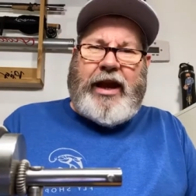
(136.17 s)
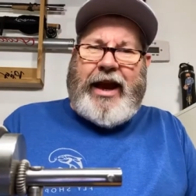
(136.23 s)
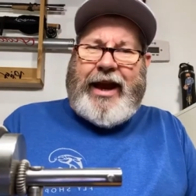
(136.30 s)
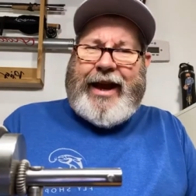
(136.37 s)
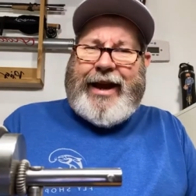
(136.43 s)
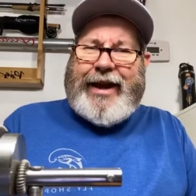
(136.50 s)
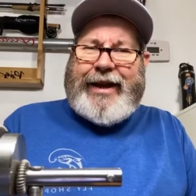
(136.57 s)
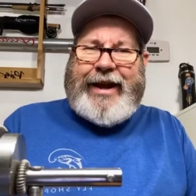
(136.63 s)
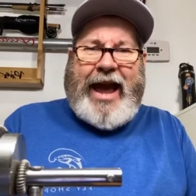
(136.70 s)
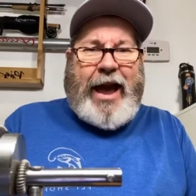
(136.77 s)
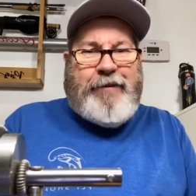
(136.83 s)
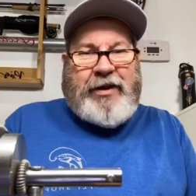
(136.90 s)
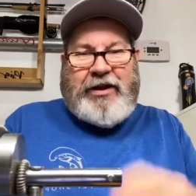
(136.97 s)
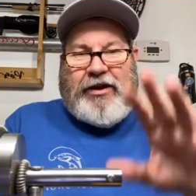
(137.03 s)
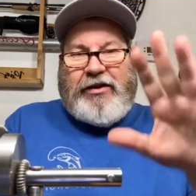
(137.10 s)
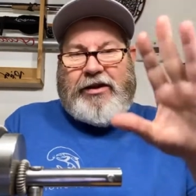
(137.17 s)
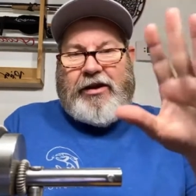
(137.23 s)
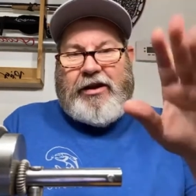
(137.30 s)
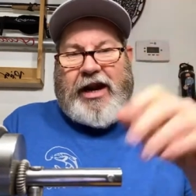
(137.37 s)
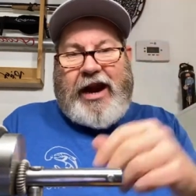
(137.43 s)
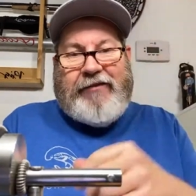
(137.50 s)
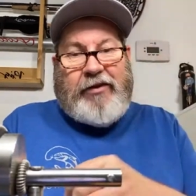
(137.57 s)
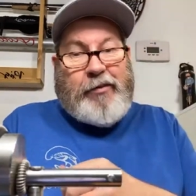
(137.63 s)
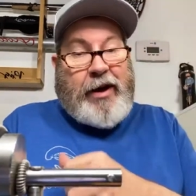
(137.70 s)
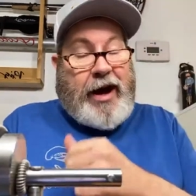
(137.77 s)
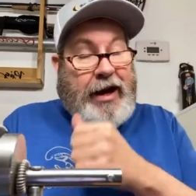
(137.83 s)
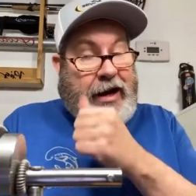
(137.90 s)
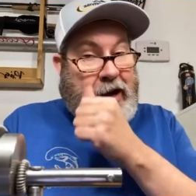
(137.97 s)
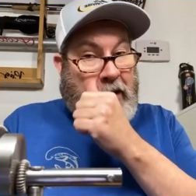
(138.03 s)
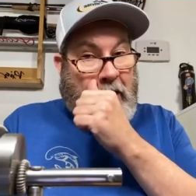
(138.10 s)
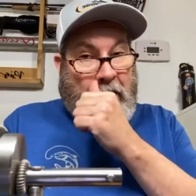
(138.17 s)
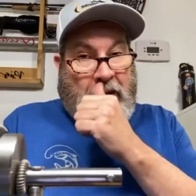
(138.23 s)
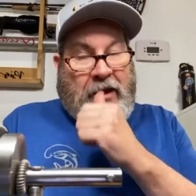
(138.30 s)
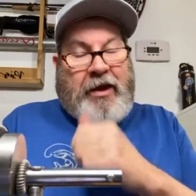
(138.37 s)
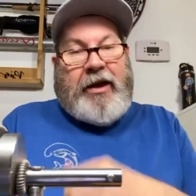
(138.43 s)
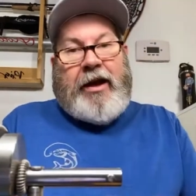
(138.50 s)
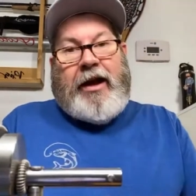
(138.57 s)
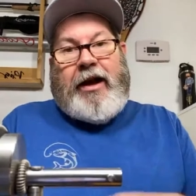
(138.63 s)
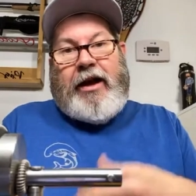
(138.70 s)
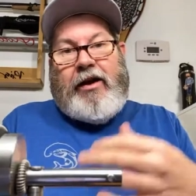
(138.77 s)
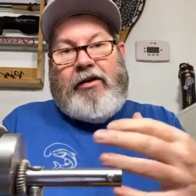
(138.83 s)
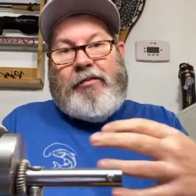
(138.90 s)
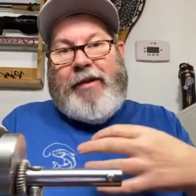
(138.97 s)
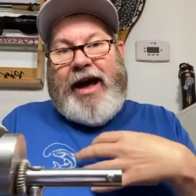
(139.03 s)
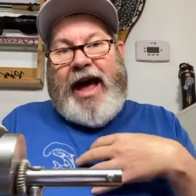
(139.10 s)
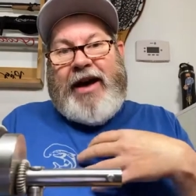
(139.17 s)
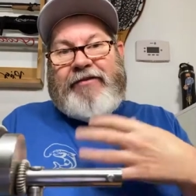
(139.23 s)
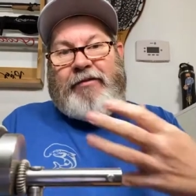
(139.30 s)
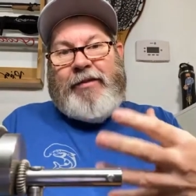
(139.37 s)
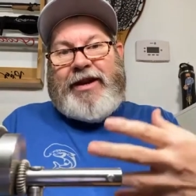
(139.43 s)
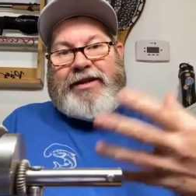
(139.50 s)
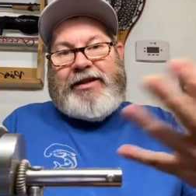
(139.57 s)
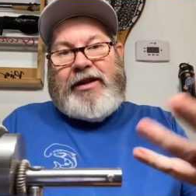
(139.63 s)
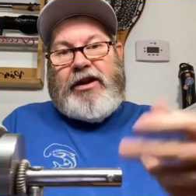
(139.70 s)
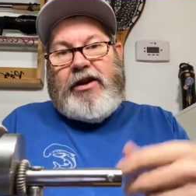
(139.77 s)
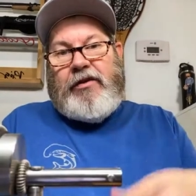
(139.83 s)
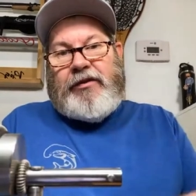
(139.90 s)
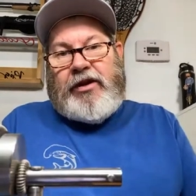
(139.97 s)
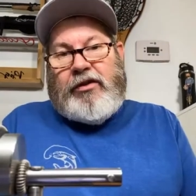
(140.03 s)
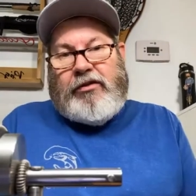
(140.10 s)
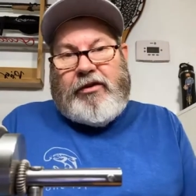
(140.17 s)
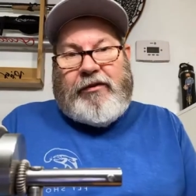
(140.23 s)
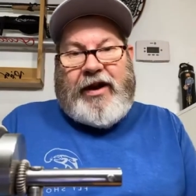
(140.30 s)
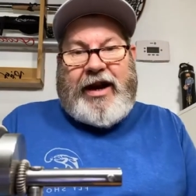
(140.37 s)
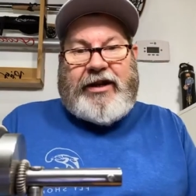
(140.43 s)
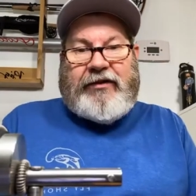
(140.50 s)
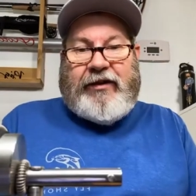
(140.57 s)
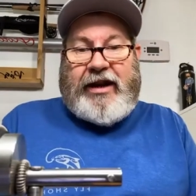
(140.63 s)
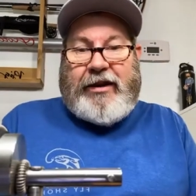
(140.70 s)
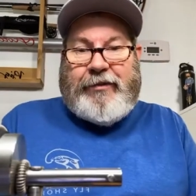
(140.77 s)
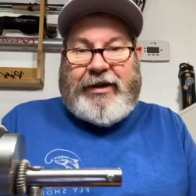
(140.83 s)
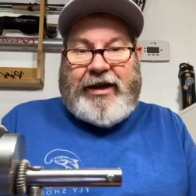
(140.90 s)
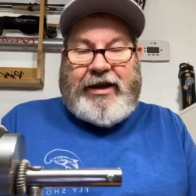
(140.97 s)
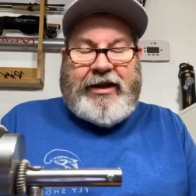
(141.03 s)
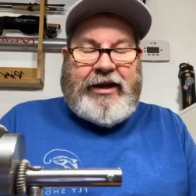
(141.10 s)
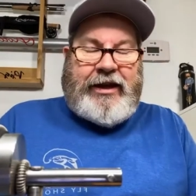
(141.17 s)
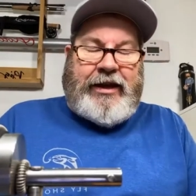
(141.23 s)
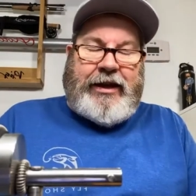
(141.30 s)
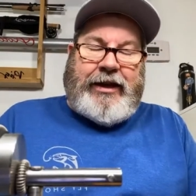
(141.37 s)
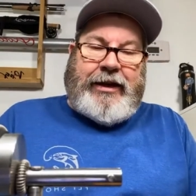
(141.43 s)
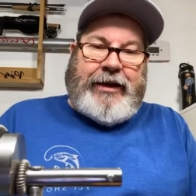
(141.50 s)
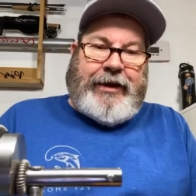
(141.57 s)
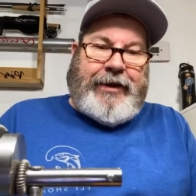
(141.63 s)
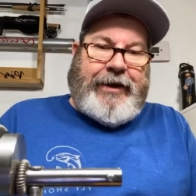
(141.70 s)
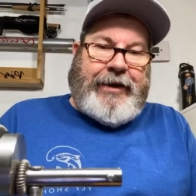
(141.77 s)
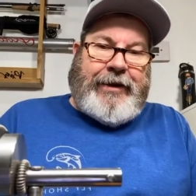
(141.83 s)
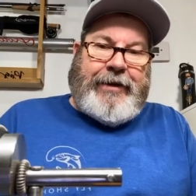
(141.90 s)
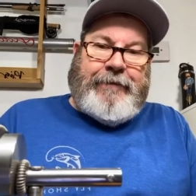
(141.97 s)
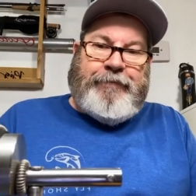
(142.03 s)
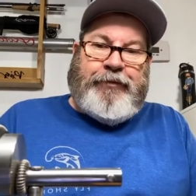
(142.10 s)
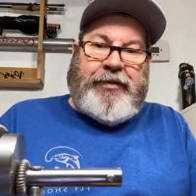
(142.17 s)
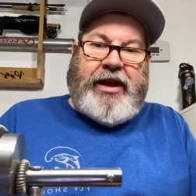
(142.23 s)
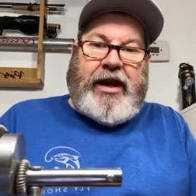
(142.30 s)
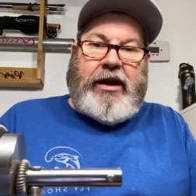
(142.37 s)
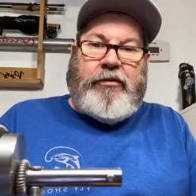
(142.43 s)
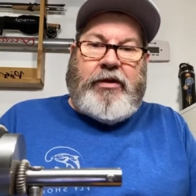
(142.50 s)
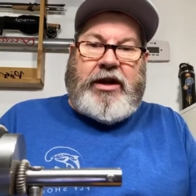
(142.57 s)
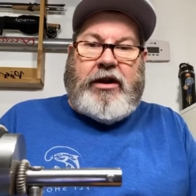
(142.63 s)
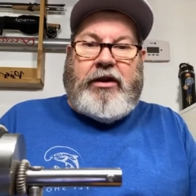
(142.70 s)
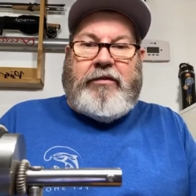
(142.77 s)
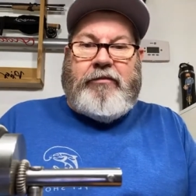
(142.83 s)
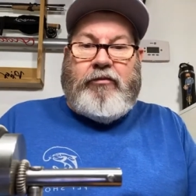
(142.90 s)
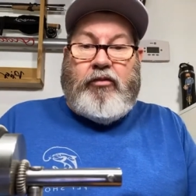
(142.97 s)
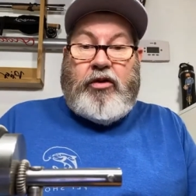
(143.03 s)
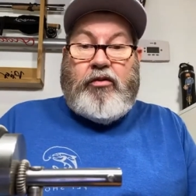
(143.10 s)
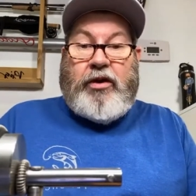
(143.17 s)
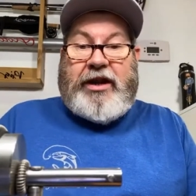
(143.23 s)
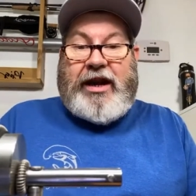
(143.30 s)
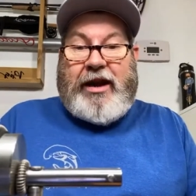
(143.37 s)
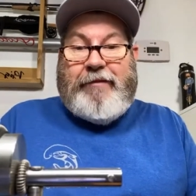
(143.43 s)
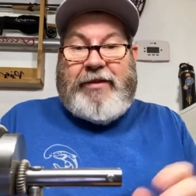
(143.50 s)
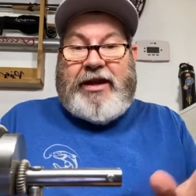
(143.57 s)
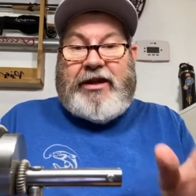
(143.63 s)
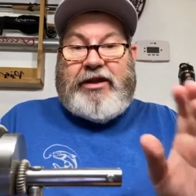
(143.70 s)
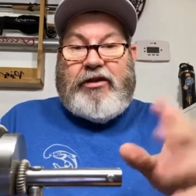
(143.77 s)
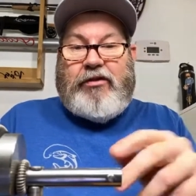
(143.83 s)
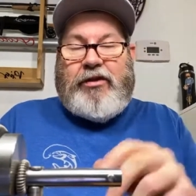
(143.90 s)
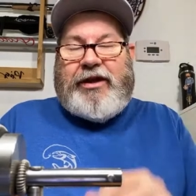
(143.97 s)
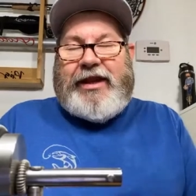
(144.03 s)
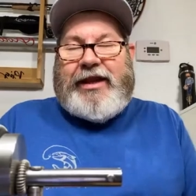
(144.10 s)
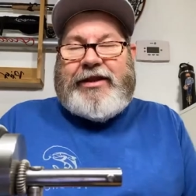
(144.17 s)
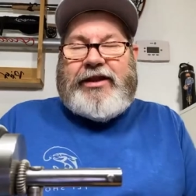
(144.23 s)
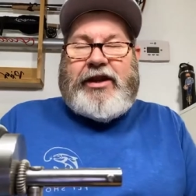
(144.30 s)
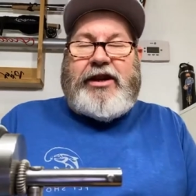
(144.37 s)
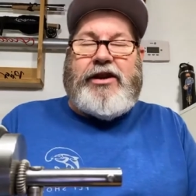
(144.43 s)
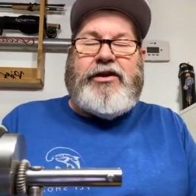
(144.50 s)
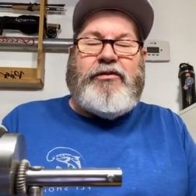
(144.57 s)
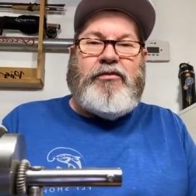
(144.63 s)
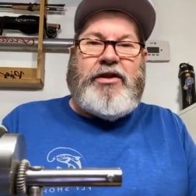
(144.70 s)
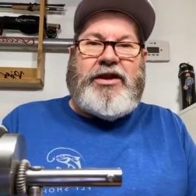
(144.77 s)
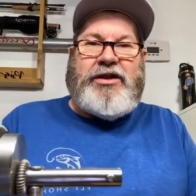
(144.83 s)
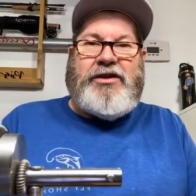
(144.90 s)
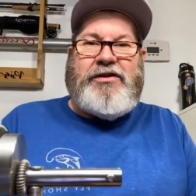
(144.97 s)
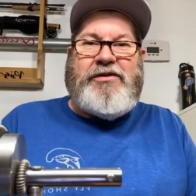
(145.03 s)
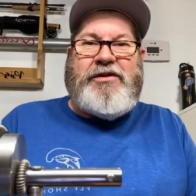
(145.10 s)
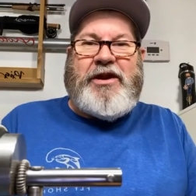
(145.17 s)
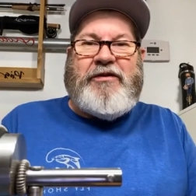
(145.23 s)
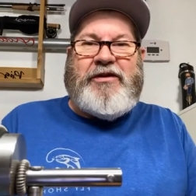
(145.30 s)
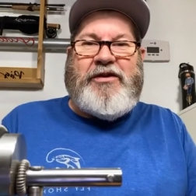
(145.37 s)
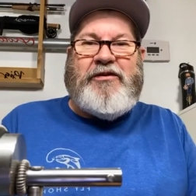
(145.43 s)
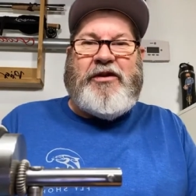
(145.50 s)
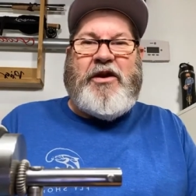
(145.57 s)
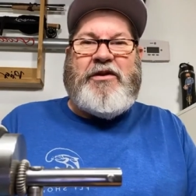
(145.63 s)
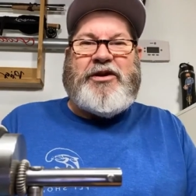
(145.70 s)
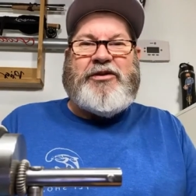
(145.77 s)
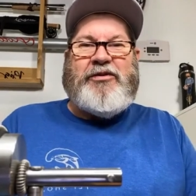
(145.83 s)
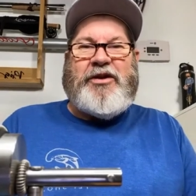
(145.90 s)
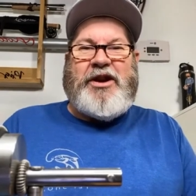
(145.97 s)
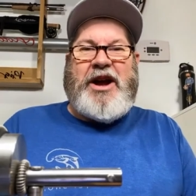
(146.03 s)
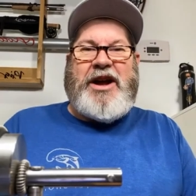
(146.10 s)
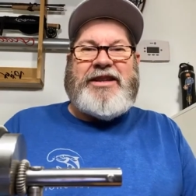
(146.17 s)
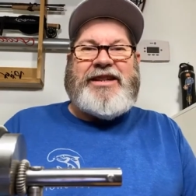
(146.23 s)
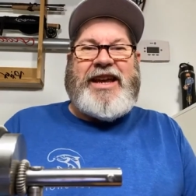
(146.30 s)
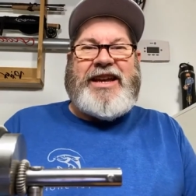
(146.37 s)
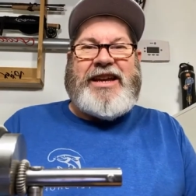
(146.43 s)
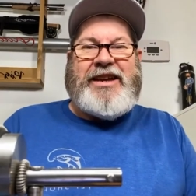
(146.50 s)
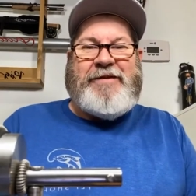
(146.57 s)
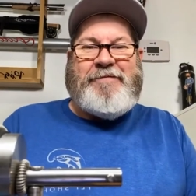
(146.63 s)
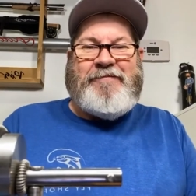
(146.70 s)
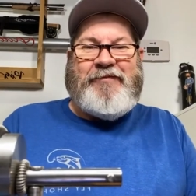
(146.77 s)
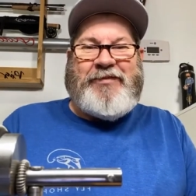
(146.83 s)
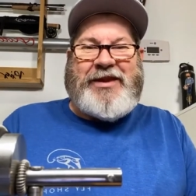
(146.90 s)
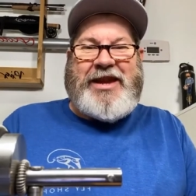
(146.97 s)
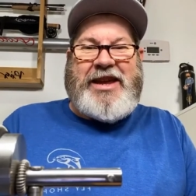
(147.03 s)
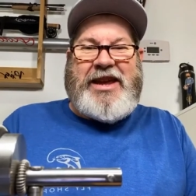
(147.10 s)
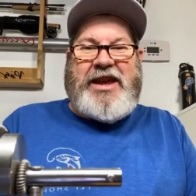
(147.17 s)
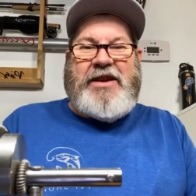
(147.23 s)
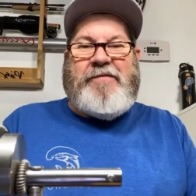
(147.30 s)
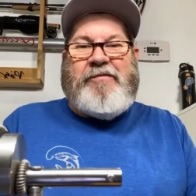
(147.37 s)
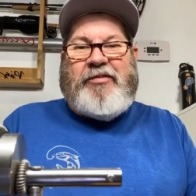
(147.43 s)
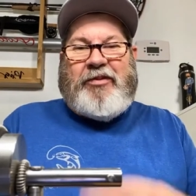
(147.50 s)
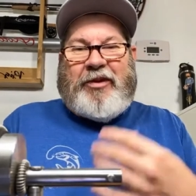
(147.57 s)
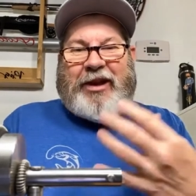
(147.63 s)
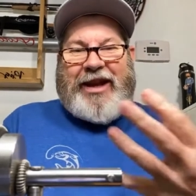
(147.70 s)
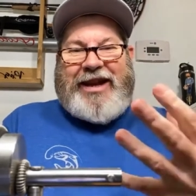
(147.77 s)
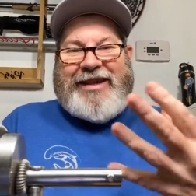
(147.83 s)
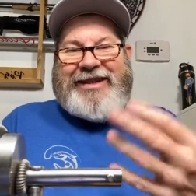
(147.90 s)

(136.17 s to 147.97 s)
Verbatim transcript: And Happy New Year to everybody on behalf of myself, the Norvice family. There, we would not be doing this here with you if you folks were not taking part